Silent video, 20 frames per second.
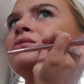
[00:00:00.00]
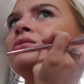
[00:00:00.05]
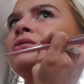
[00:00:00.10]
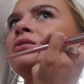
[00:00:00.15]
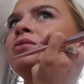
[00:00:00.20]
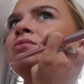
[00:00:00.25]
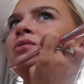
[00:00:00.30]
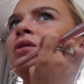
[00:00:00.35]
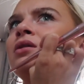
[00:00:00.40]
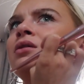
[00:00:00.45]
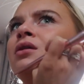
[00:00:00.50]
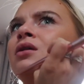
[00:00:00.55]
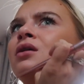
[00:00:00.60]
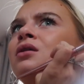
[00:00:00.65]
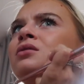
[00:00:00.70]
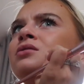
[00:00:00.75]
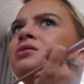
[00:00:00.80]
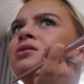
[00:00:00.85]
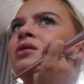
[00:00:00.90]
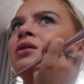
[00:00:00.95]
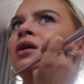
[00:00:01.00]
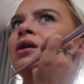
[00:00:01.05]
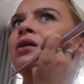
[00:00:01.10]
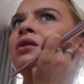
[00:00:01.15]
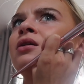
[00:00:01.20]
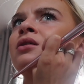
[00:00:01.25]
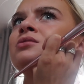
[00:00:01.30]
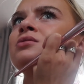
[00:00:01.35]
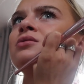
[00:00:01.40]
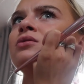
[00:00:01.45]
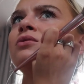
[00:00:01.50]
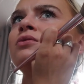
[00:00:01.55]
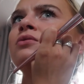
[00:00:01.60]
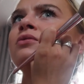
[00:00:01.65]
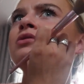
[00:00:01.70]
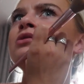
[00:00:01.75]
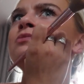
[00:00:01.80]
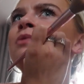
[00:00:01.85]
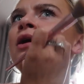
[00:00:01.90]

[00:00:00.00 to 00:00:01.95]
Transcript: She gives that energy, like, in her songs,